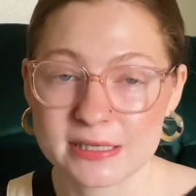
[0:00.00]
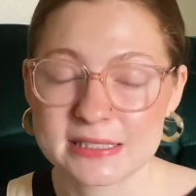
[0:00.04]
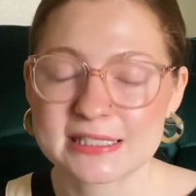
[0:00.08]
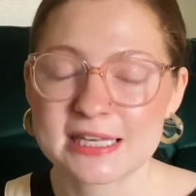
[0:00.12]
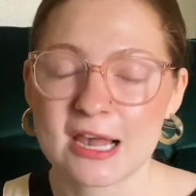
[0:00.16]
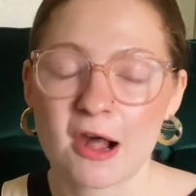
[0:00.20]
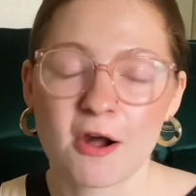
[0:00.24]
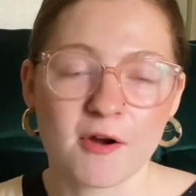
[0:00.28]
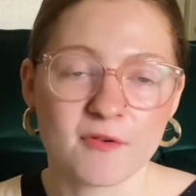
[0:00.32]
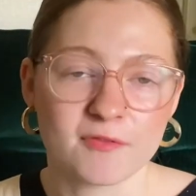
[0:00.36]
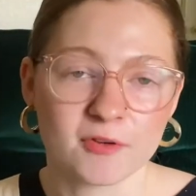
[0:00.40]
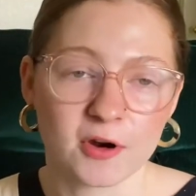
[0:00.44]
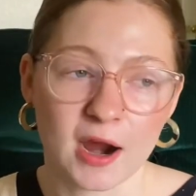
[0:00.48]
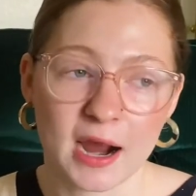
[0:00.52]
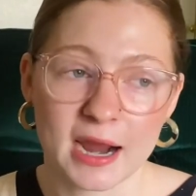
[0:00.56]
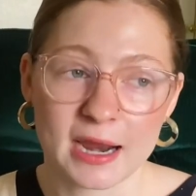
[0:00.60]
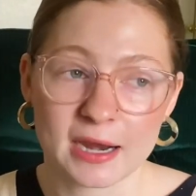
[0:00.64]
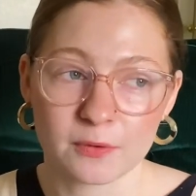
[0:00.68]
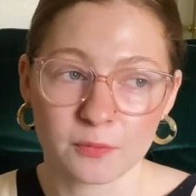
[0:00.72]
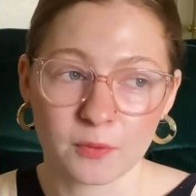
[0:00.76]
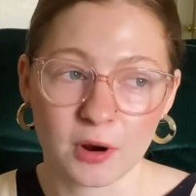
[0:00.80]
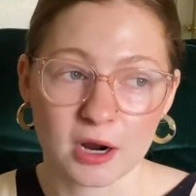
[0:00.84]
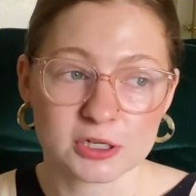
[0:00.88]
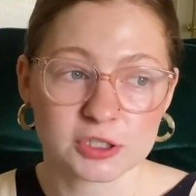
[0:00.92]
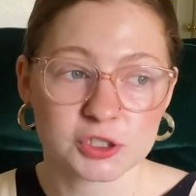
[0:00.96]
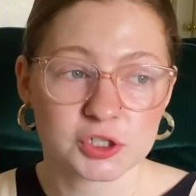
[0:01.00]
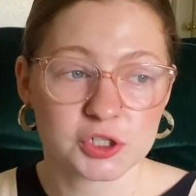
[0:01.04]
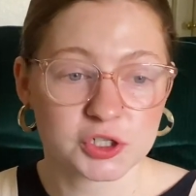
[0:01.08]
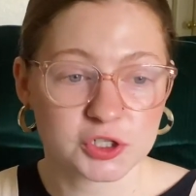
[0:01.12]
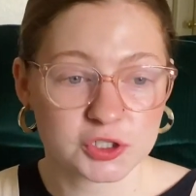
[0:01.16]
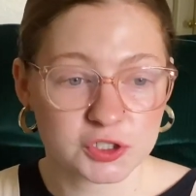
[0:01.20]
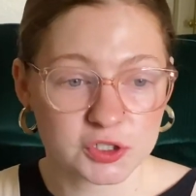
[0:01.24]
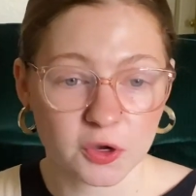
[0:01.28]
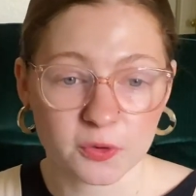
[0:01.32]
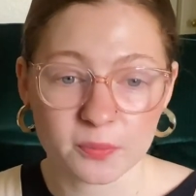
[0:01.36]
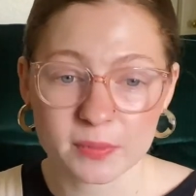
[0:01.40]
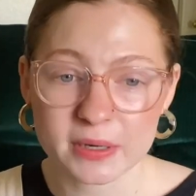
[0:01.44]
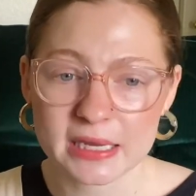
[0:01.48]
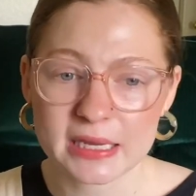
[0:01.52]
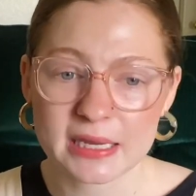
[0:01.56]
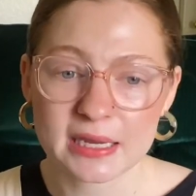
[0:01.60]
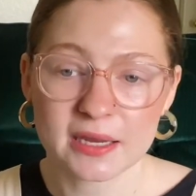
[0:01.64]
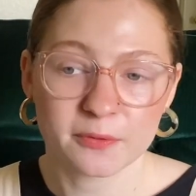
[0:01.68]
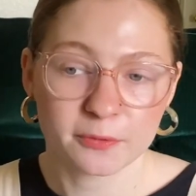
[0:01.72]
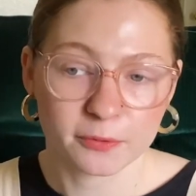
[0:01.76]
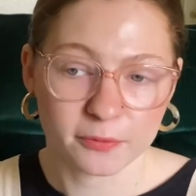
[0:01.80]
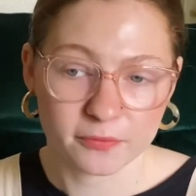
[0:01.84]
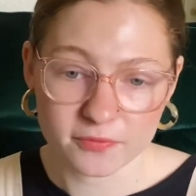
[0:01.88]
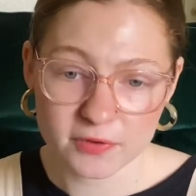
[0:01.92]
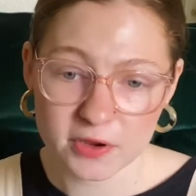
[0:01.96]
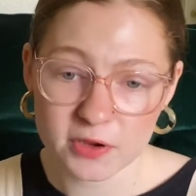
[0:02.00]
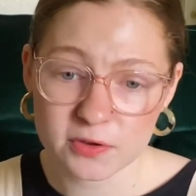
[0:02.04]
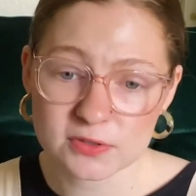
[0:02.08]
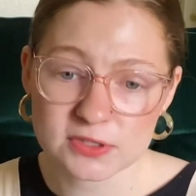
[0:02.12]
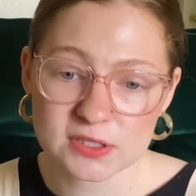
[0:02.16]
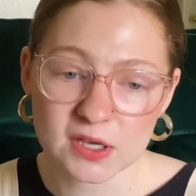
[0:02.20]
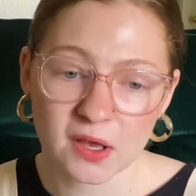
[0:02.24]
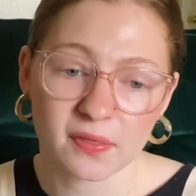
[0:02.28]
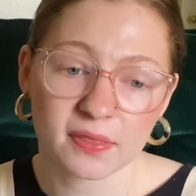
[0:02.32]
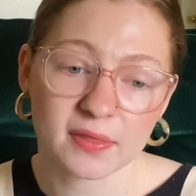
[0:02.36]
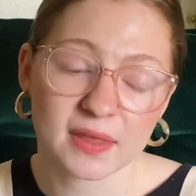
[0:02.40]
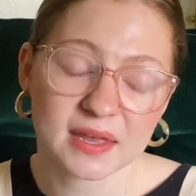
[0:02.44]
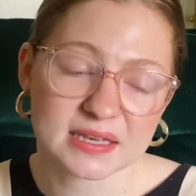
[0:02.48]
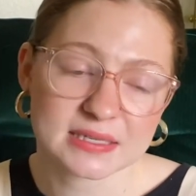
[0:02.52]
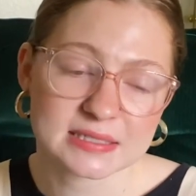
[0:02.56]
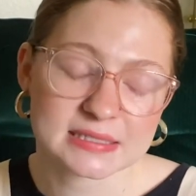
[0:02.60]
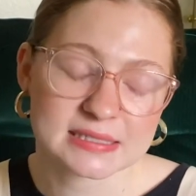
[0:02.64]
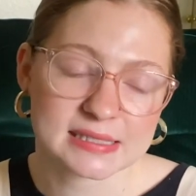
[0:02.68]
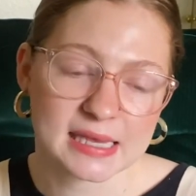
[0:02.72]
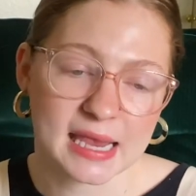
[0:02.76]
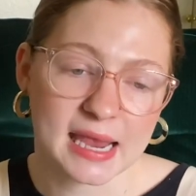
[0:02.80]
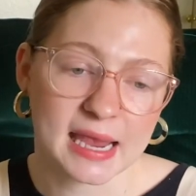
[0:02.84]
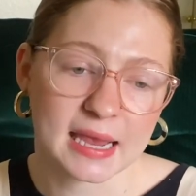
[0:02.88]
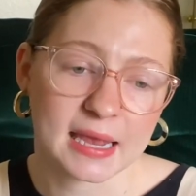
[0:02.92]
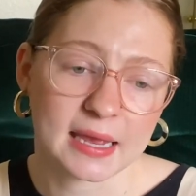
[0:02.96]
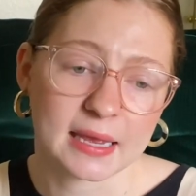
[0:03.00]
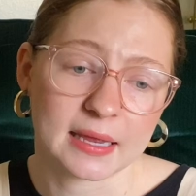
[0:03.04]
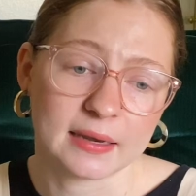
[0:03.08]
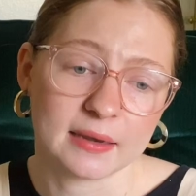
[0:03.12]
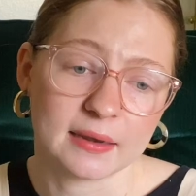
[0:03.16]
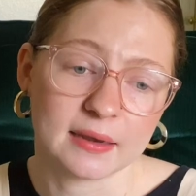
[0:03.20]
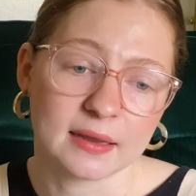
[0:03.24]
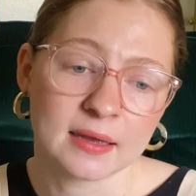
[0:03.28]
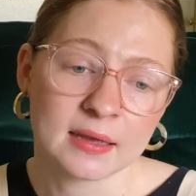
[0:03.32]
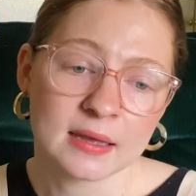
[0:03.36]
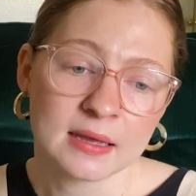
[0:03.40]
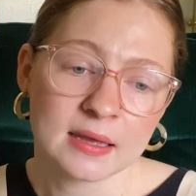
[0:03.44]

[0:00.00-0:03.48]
However, I had watched so many reviews on this, and